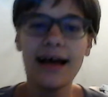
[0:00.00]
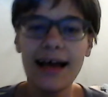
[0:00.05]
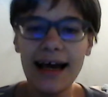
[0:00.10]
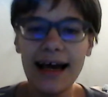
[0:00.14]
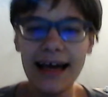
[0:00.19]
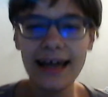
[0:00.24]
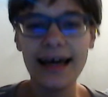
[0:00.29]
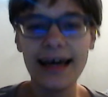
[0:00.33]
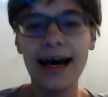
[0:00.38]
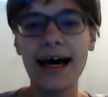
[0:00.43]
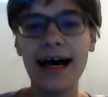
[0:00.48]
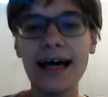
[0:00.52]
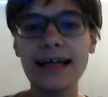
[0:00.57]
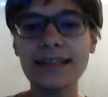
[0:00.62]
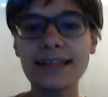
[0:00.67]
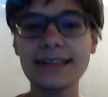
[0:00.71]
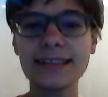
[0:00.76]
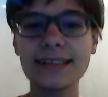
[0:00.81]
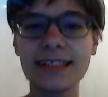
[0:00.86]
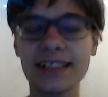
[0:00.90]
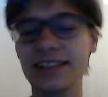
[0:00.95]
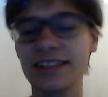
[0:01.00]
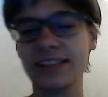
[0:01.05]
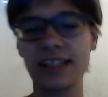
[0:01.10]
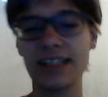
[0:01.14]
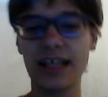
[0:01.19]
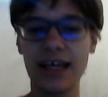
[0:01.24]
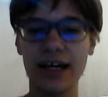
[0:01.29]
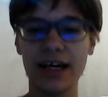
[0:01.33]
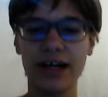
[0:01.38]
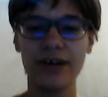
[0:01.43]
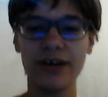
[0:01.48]
Hey guys, Tirza
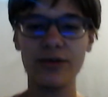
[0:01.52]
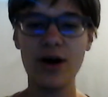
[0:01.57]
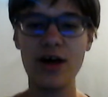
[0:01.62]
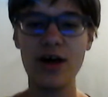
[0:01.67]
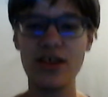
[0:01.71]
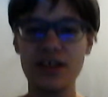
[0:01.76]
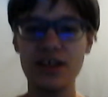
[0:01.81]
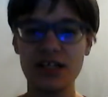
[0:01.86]
here with